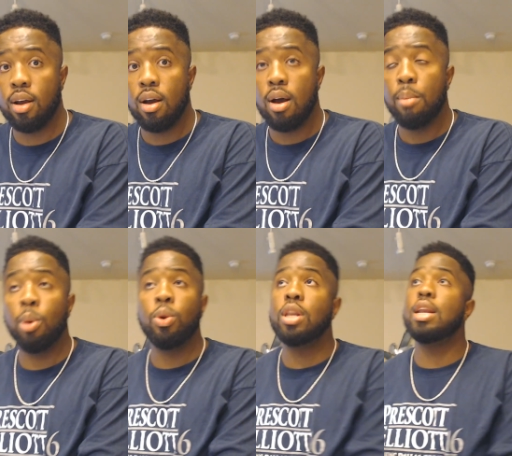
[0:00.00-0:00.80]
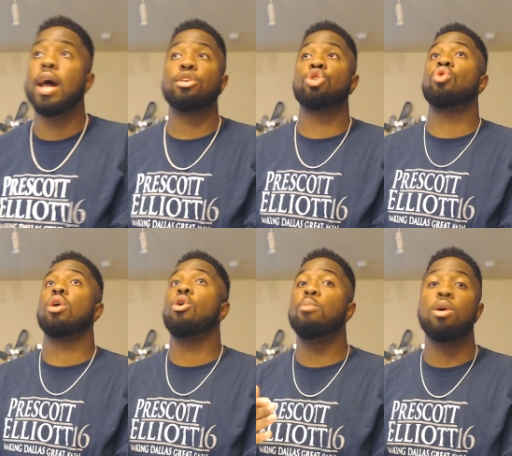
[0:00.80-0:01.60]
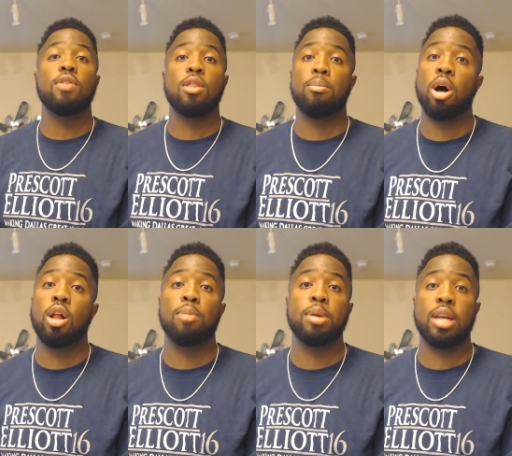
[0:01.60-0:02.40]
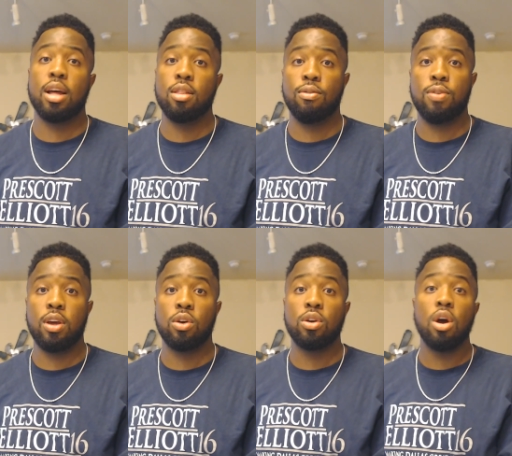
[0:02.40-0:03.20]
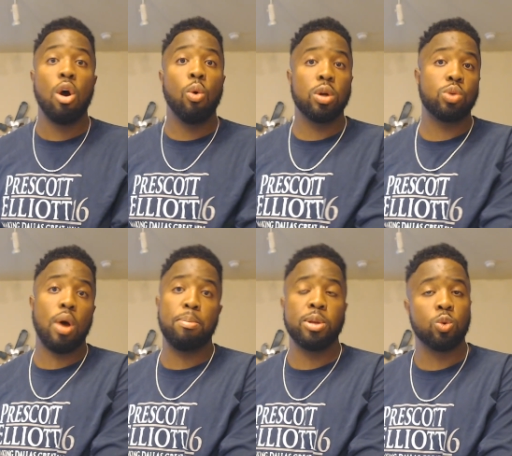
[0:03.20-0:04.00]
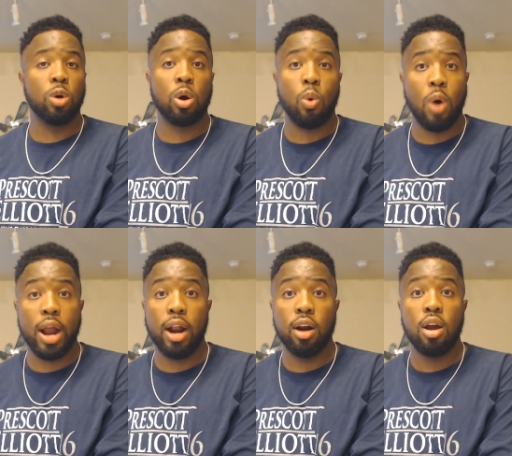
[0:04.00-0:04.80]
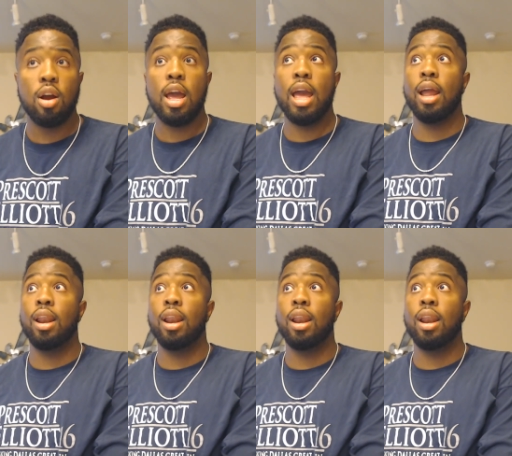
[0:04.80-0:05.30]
But we did not struggle moving the ball up and down the field once weapons were acquired and